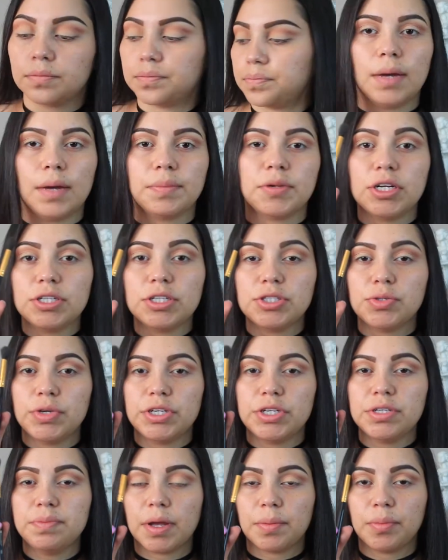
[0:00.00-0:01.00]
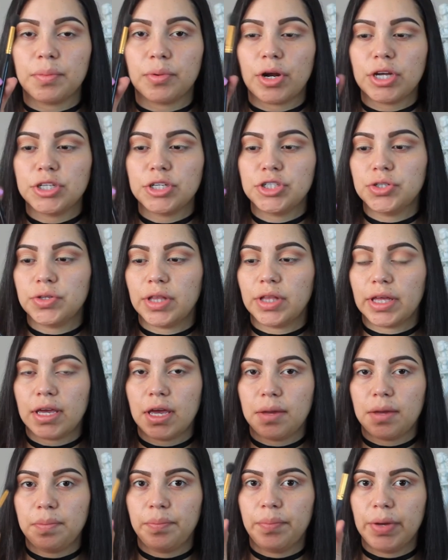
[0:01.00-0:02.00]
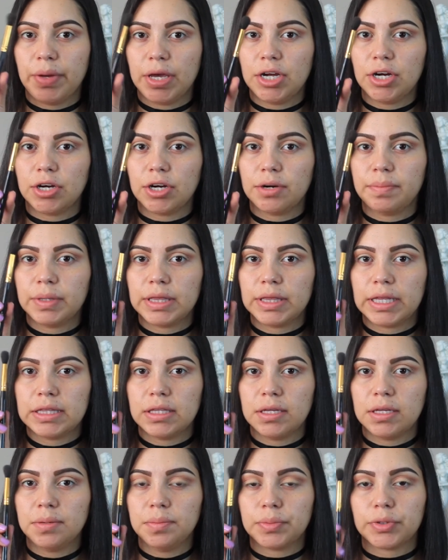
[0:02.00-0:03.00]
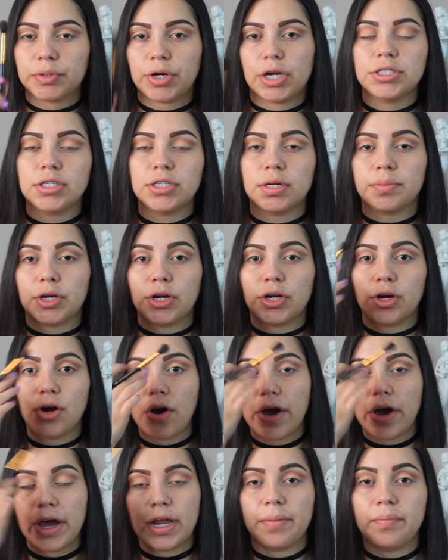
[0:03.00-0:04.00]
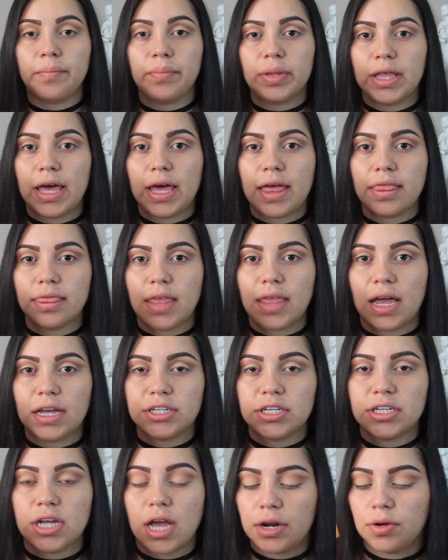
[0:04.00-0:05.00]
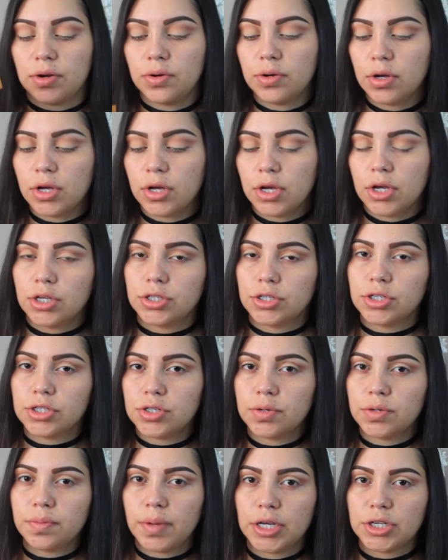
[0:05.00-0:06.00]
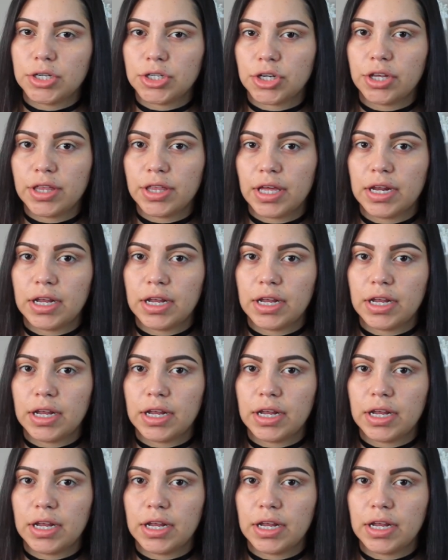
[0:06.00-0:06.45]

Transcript: I'm gonna switch my brush to like a bigger blending brush, and I'm gonna go ahead and blend that shadow just to make sure that